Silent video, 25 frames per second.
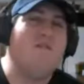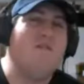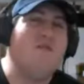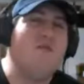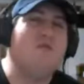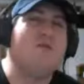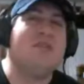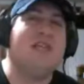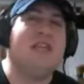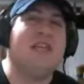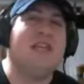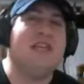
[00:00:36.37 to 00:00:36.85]
New
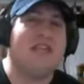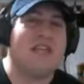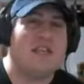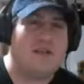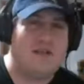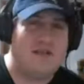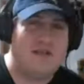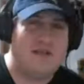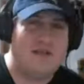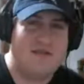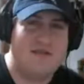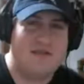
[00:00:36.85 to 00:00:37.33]
Zealand.
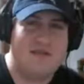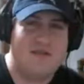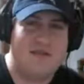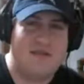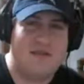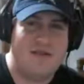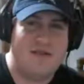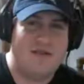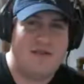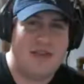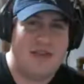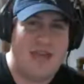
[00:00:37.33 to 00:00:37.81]

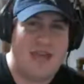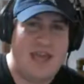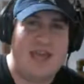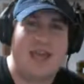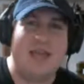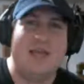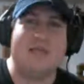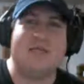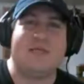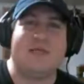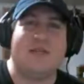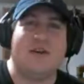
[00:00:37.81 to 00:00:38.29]
He
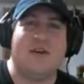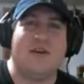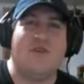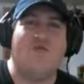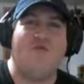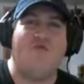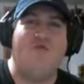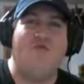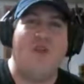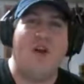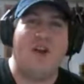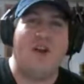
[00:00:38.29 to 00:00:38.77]
is the
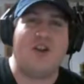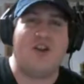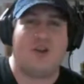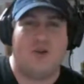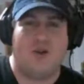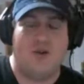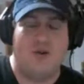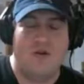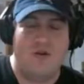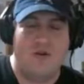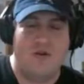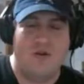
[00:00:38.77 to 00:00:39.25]

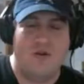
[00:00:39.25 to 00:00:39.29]
crusher.